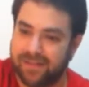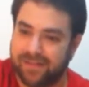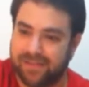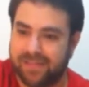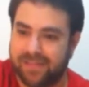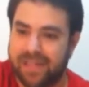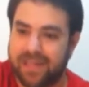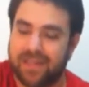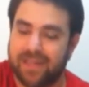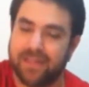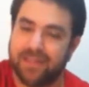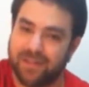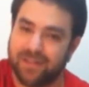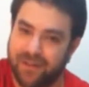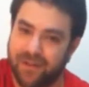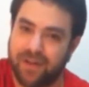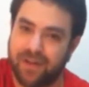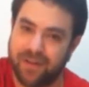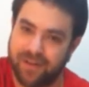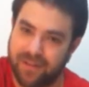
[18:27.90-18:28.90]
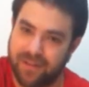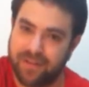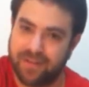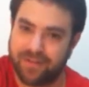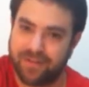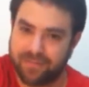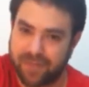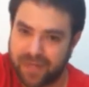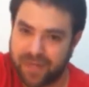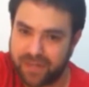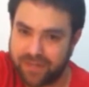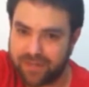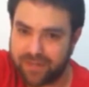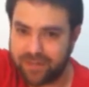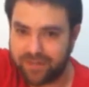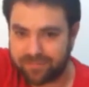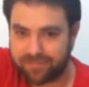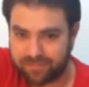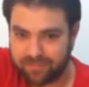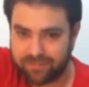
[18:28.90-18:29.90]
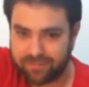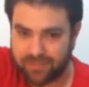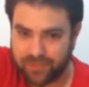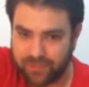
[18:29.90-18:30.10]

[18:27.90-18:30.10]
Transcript: second on the minor